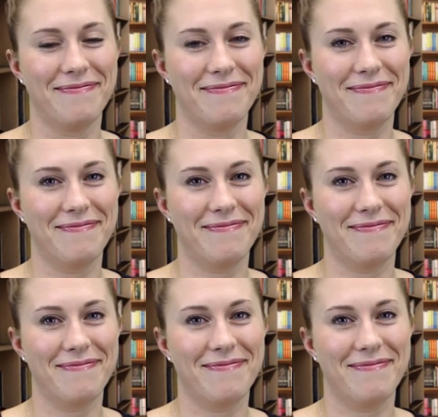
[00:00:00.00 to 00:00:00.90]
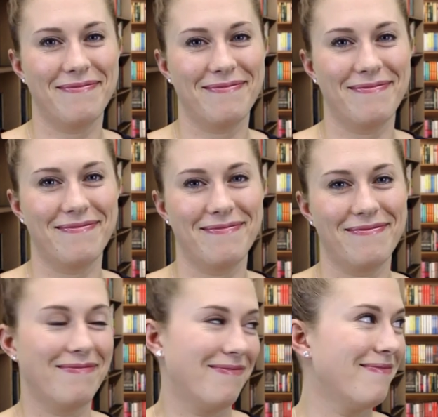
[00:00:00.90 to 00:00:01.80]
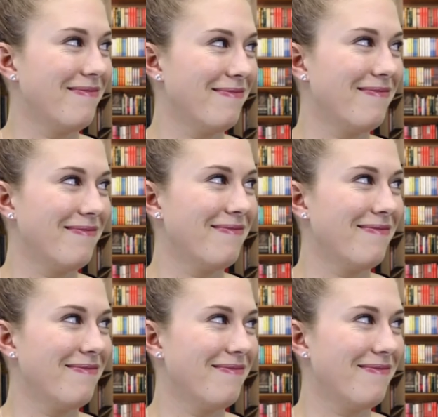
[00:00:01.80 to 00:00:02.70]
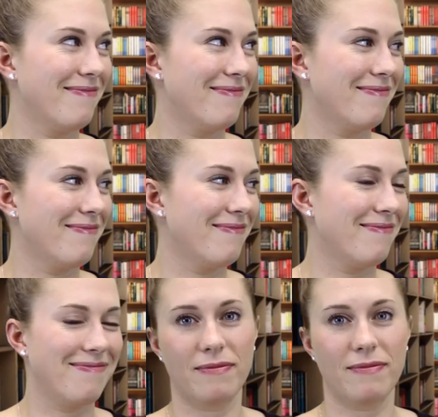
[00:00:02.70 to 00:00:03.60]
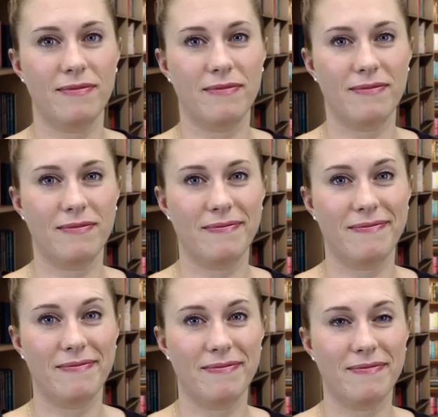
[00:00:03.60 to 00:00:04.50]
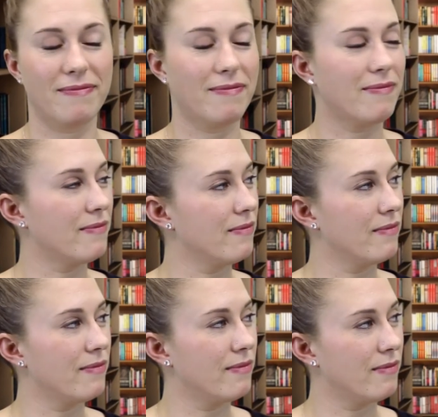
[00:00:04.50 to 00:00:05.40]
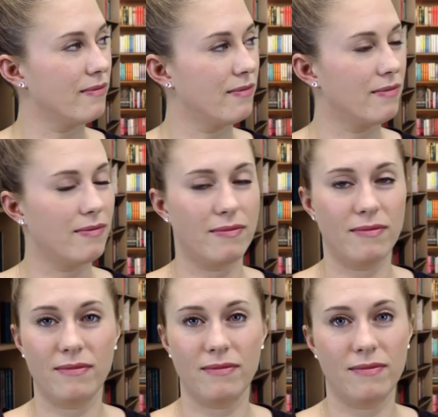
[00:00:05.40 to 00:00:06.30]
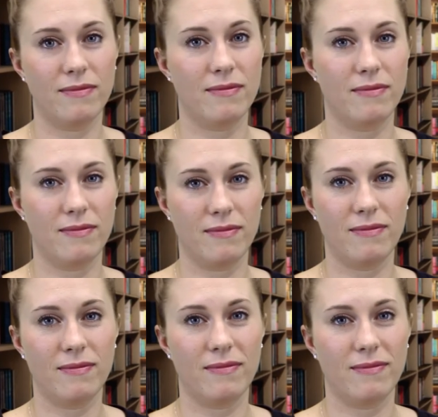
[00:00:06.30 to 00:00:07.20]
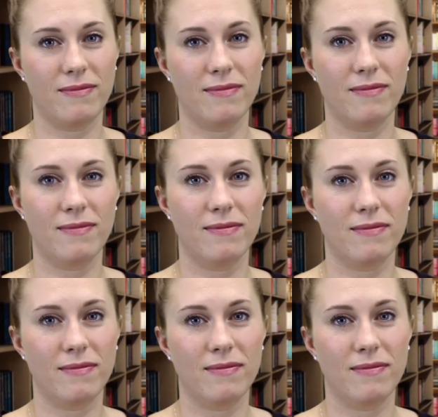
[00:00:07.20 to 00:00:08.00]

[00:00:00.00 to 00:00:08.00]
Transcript: (silent)